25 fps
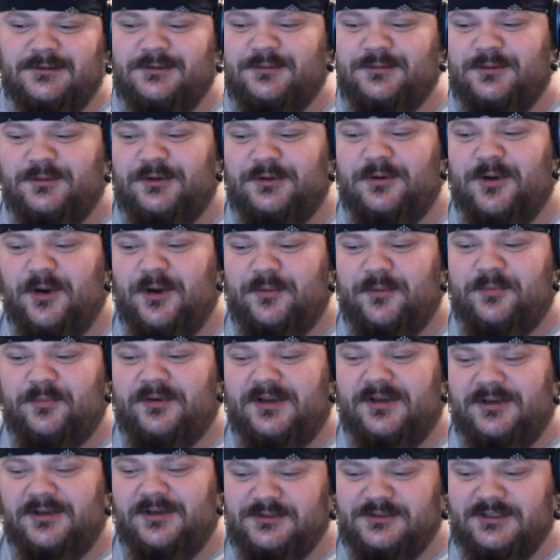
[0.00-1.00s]
When you open
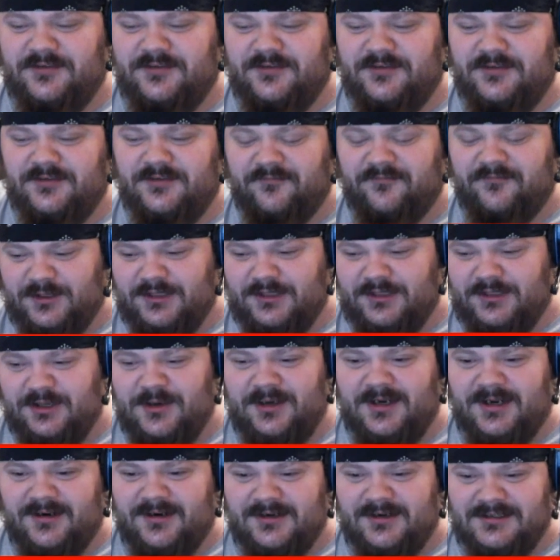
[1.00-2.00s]
it, you see a fully
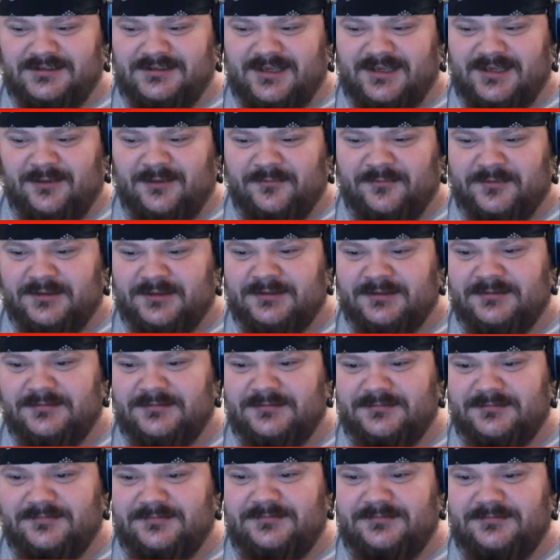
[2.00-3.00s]
loaded Ares Alpha
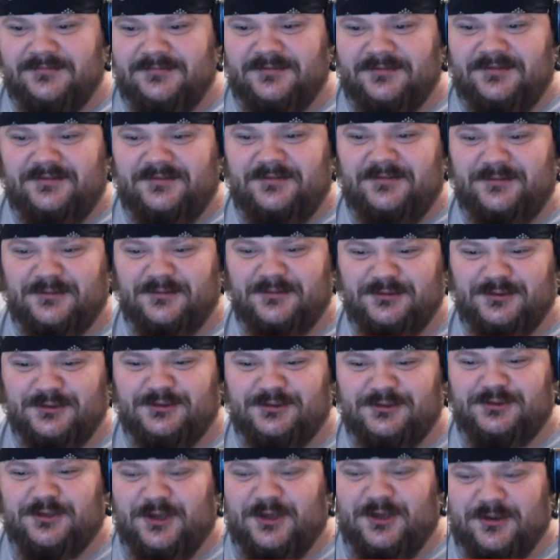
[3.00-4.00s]

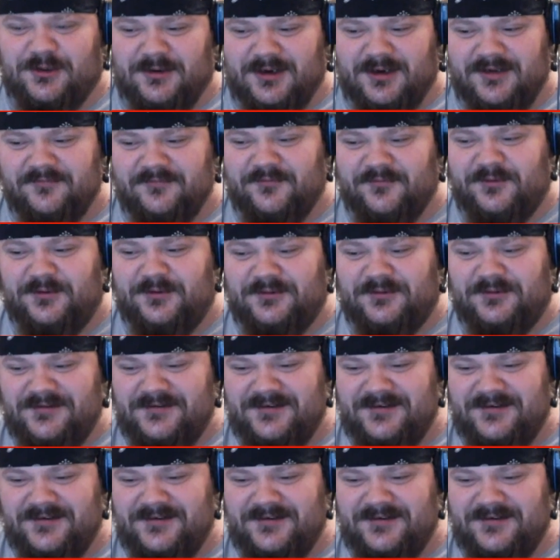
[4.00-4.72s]
assault rifle.